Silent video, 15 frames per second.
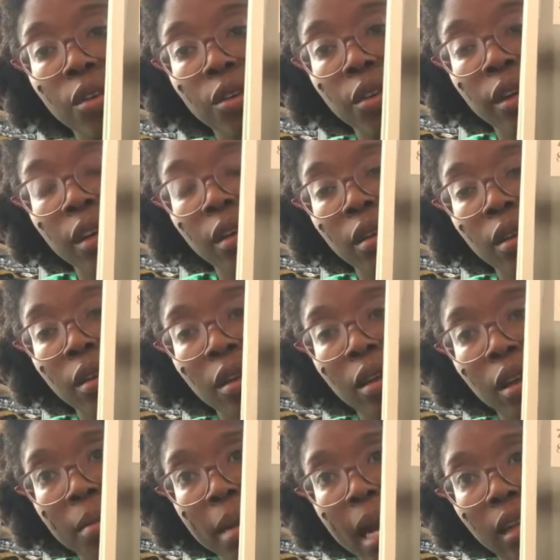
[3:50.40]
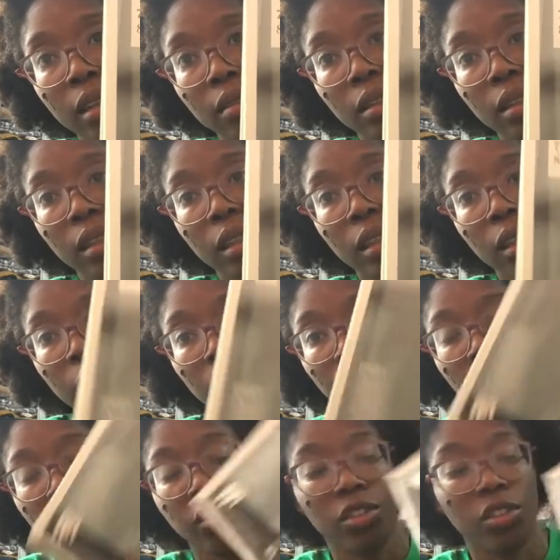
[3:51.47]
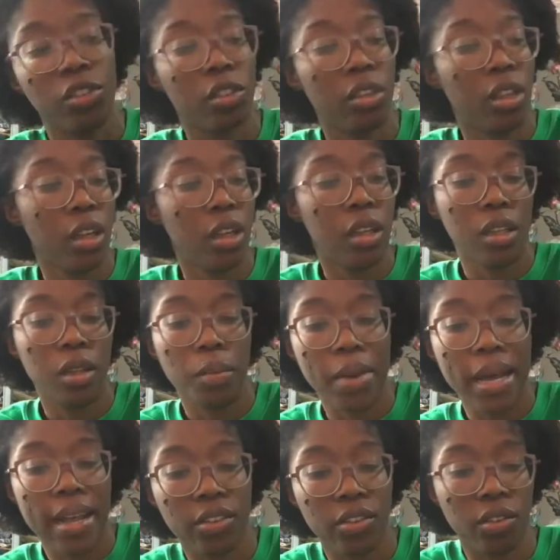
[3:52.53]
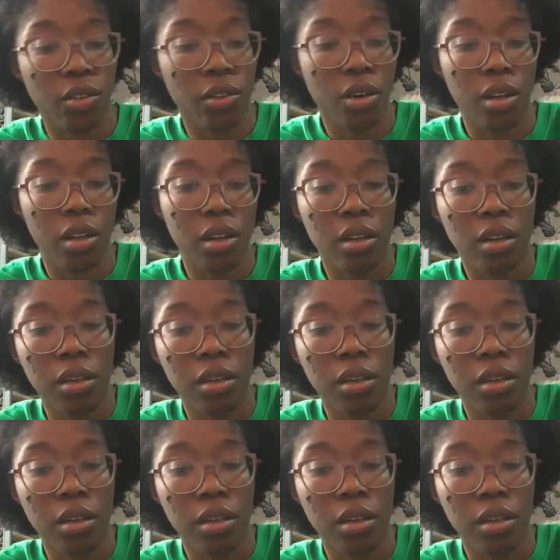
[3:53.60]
in the magazine, and here is just the pastel color.